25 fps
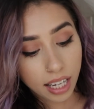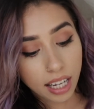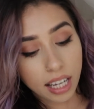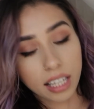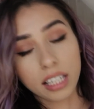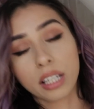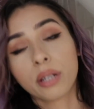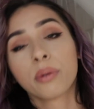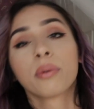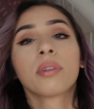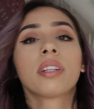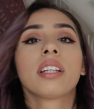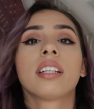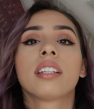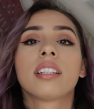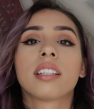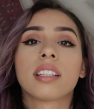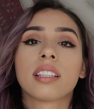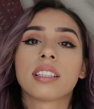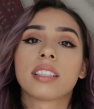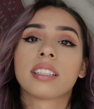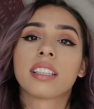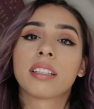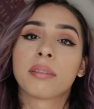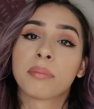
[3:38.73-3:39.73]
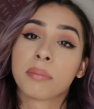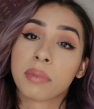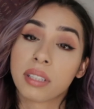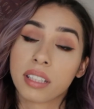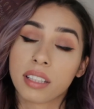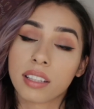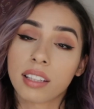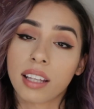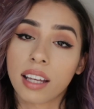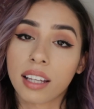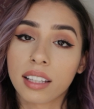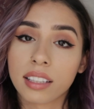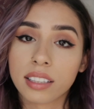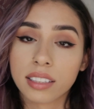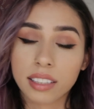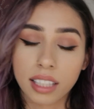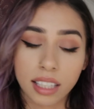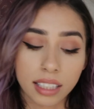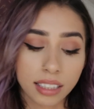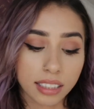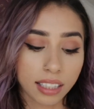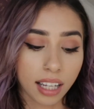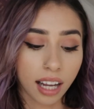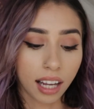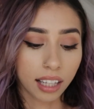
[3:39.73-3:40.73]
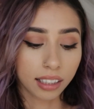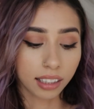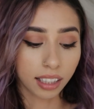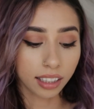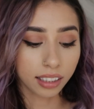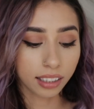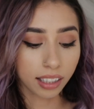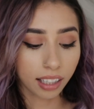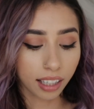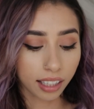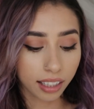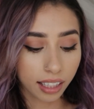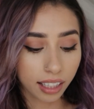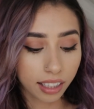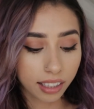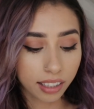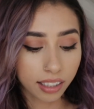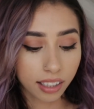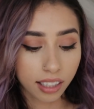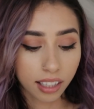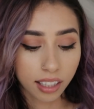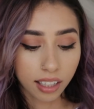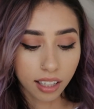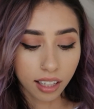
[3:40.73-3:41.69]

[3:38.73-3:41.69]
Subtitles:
and it really does give me that intense highlight that I like.